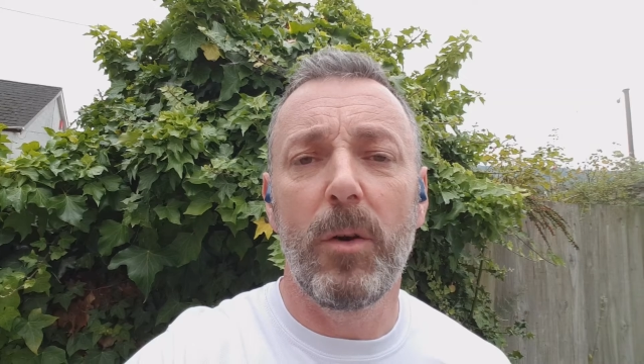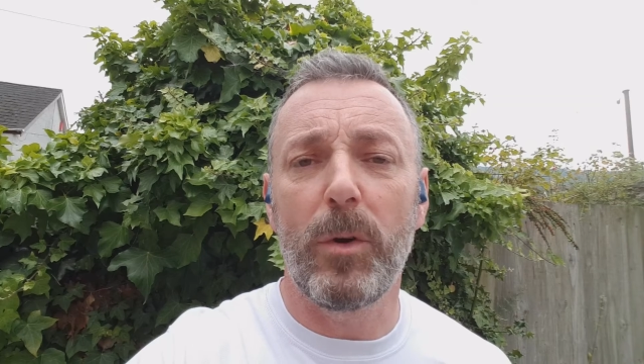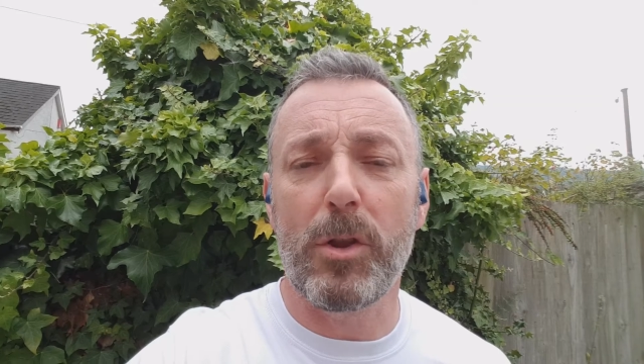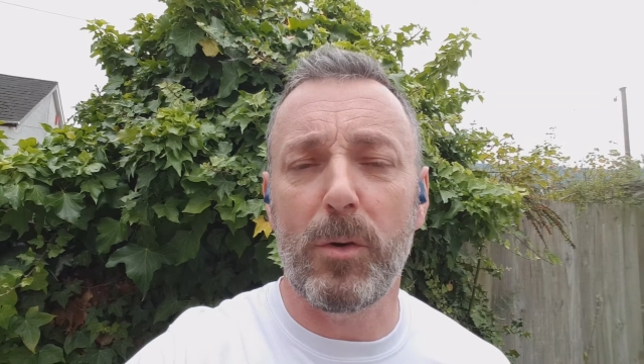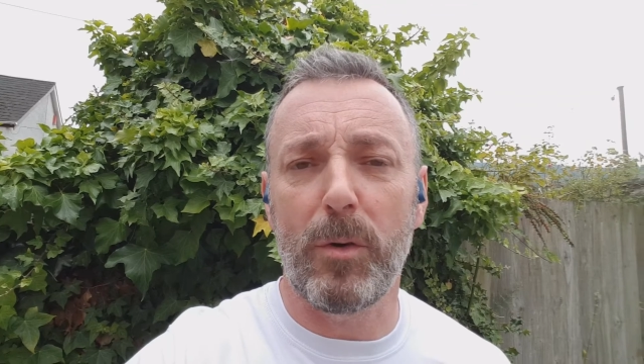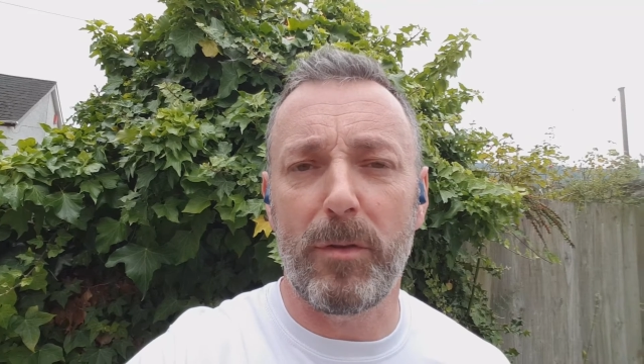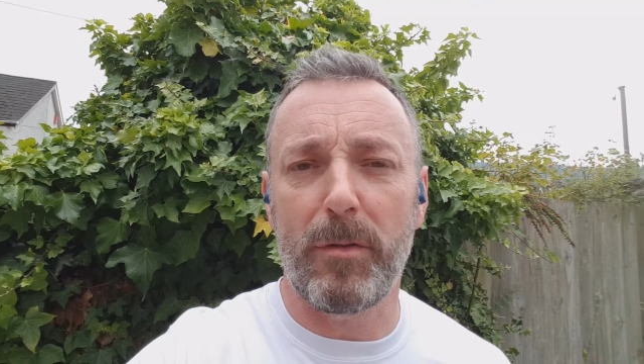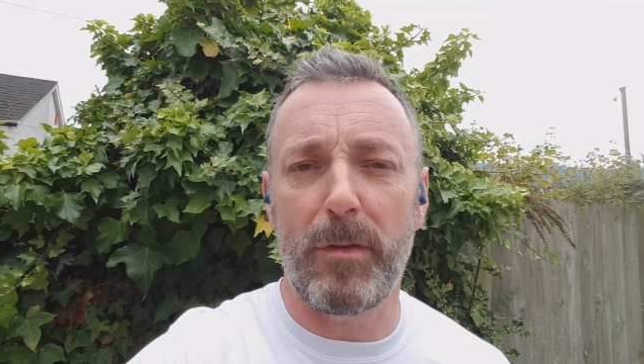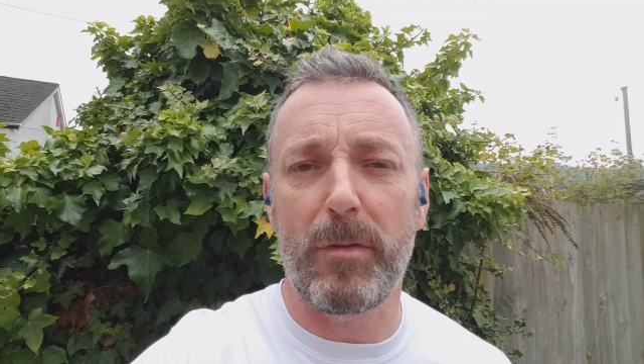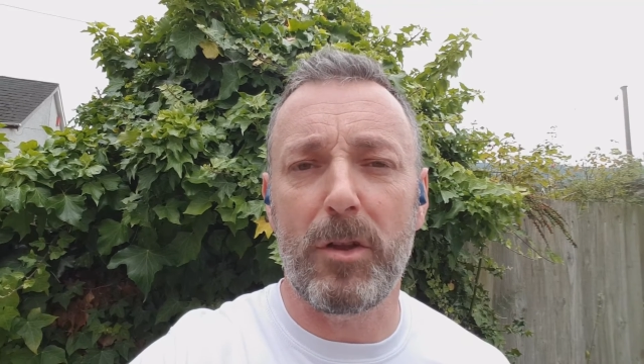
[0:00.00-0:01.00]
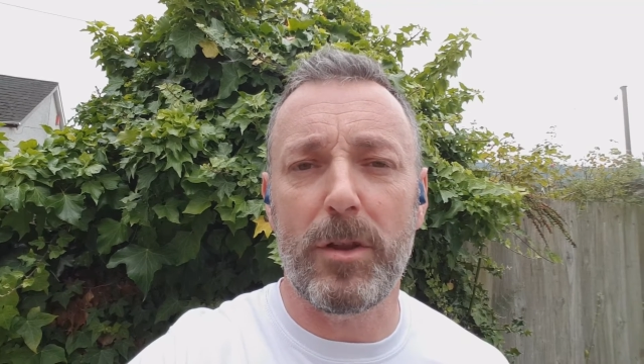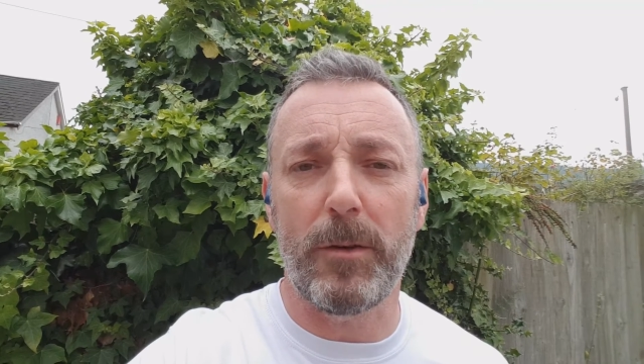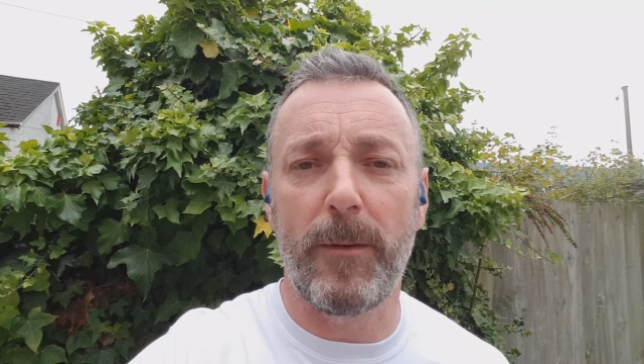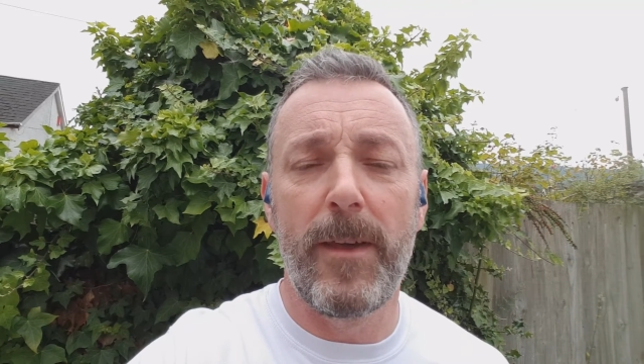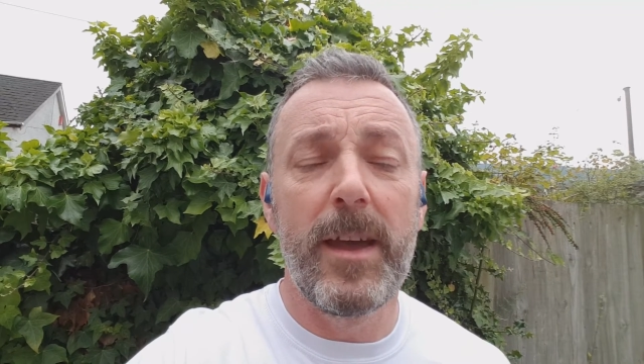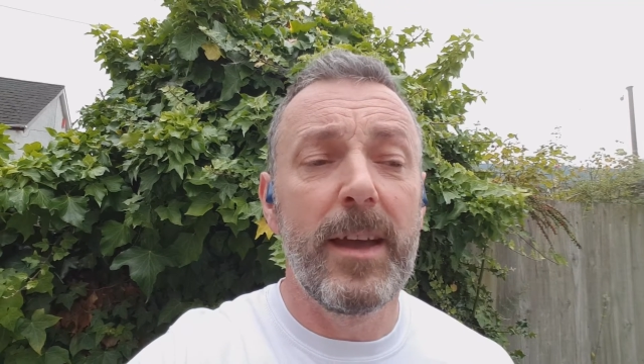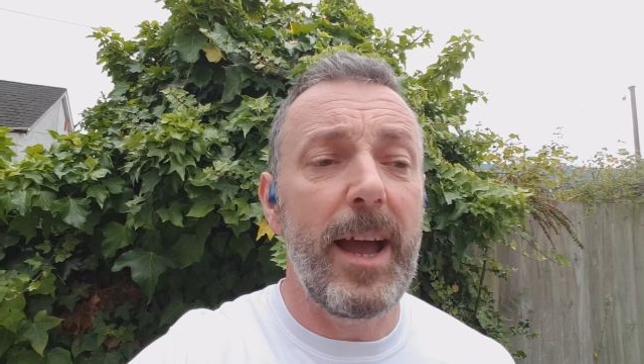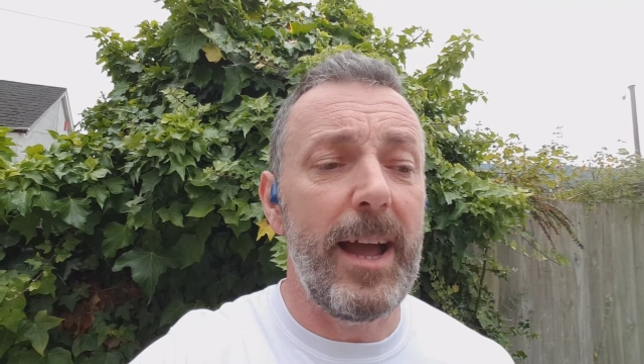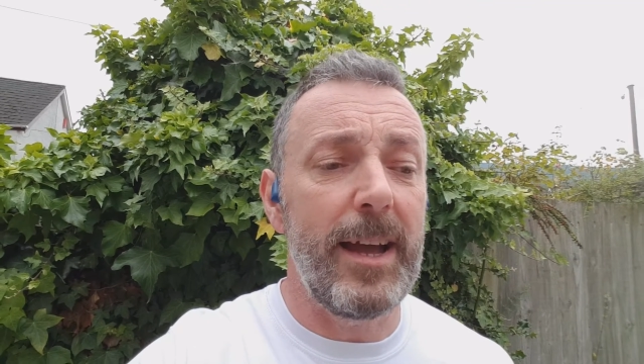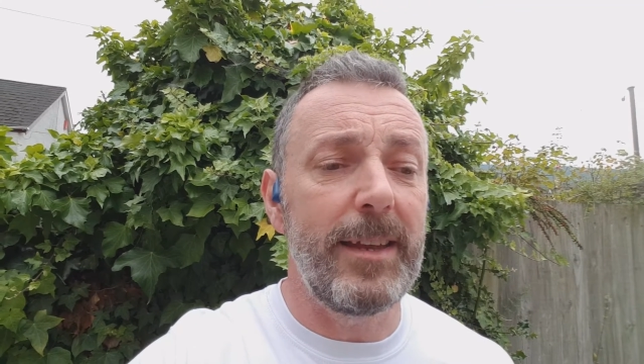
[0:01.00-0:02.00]
which causes this issue.
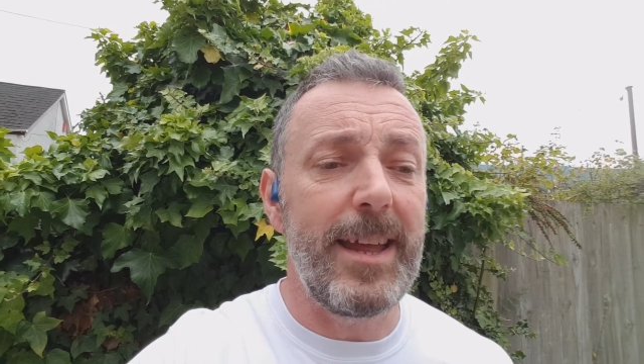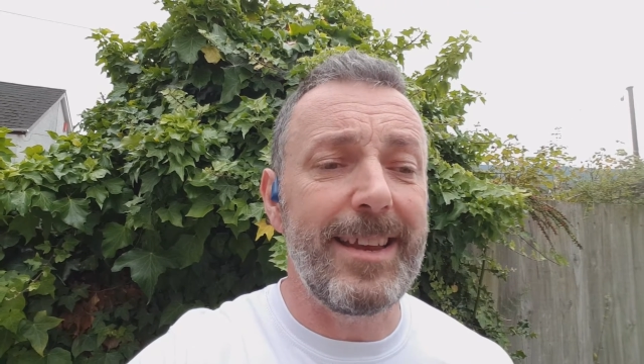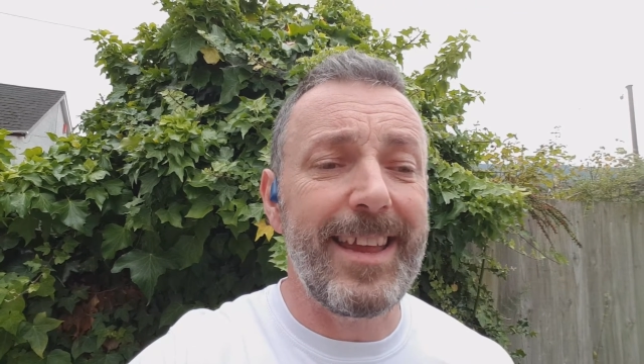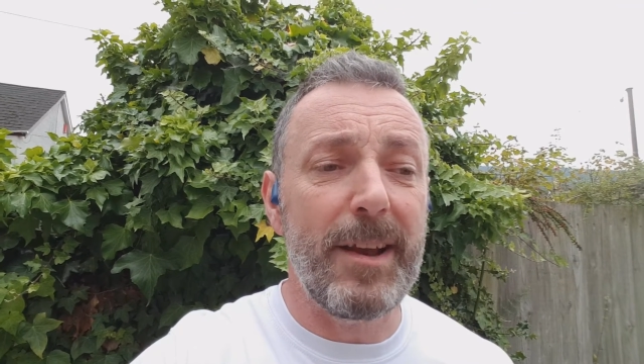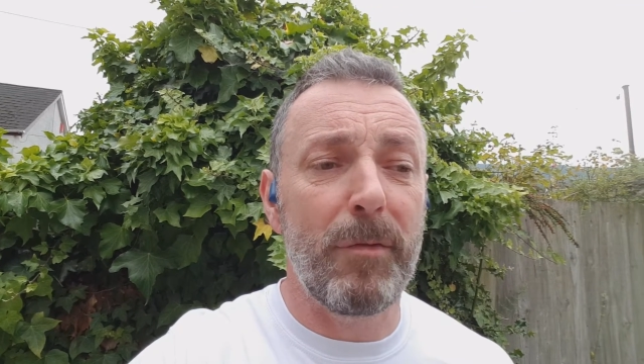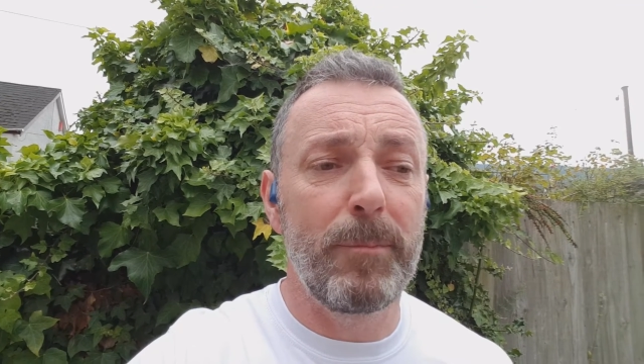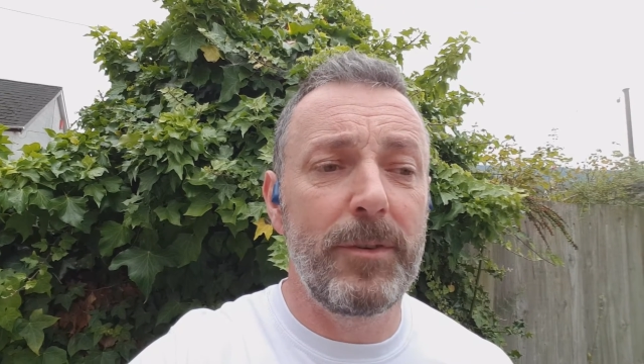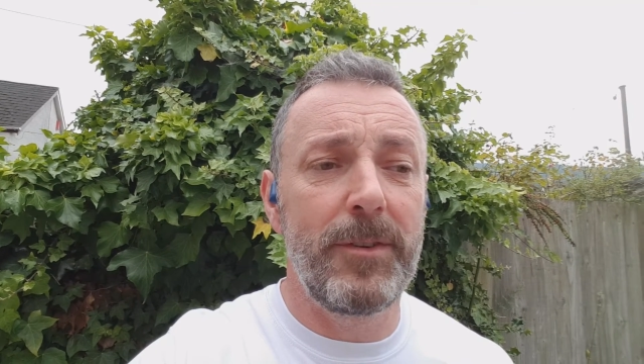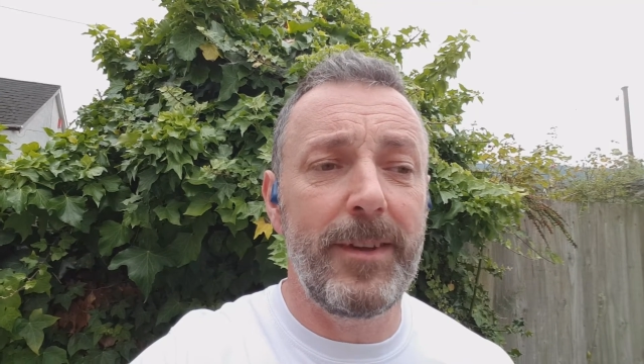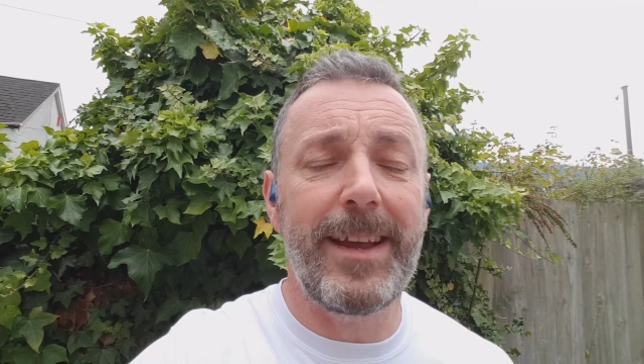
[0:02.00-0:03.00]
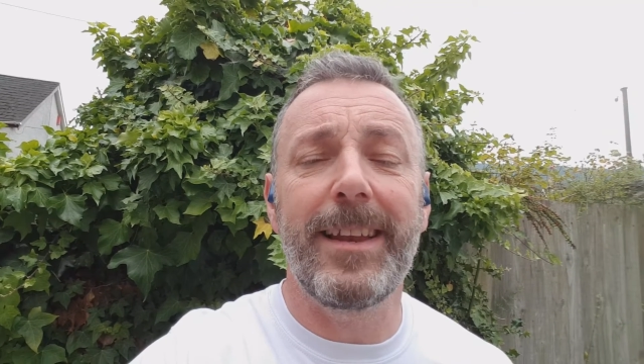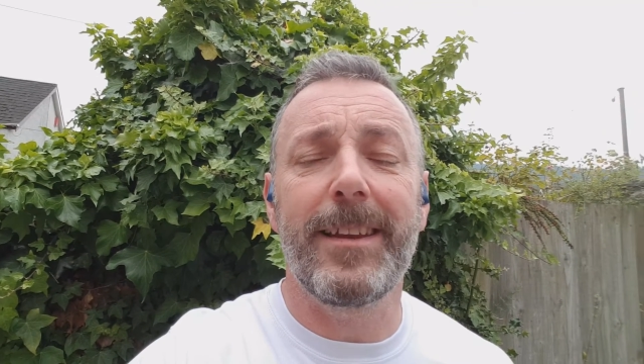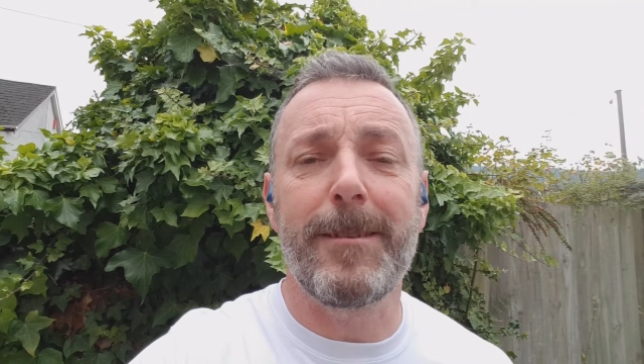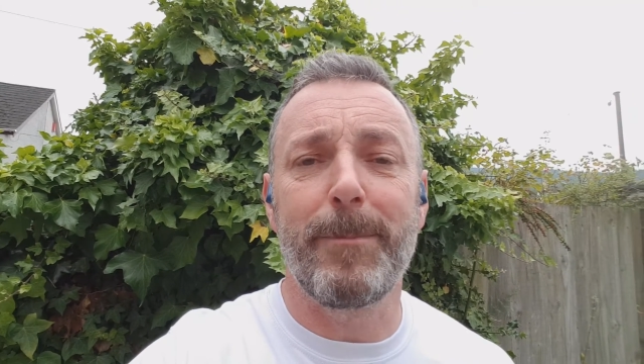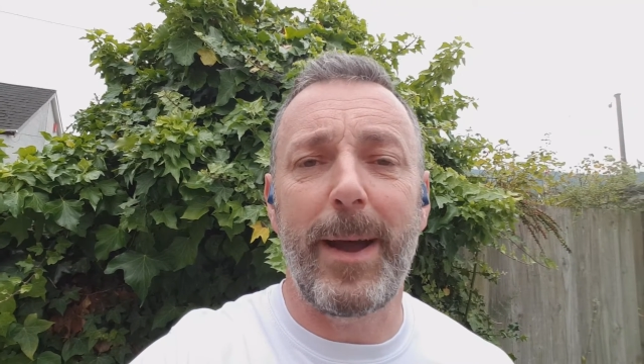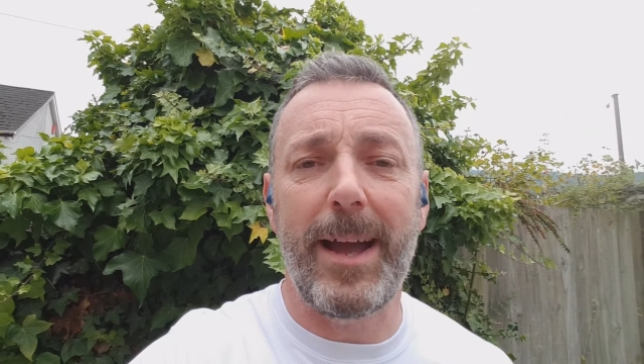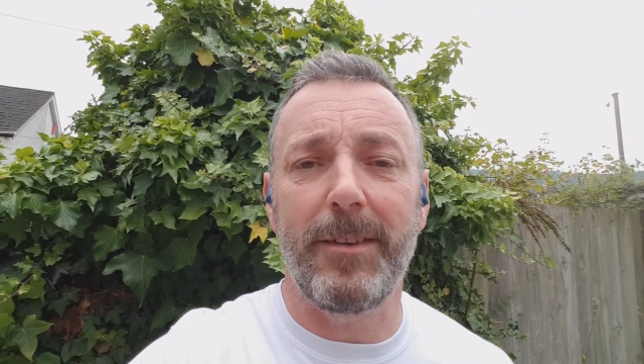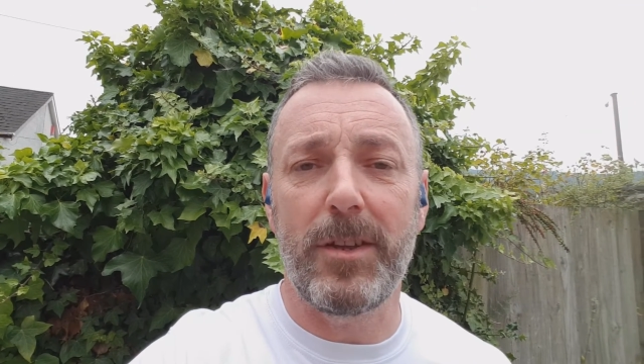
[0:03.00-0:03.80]
And it gets particularly bad